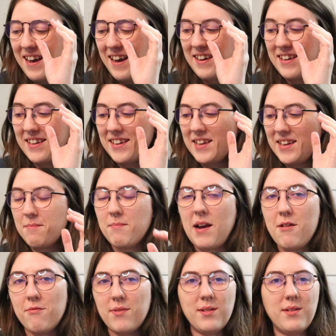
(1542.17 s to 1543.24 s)
My
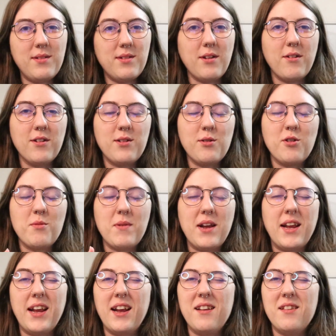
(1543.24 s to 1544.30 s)
wrists are sore, my
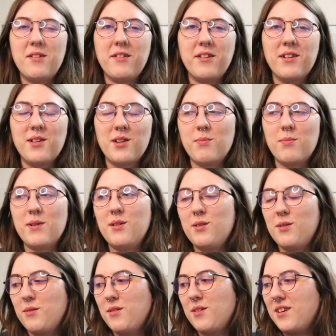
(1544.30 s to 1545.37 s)
hands are a little bit
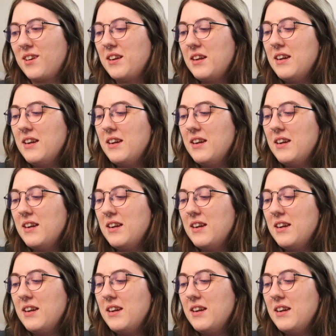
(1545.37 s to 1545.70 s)
sore,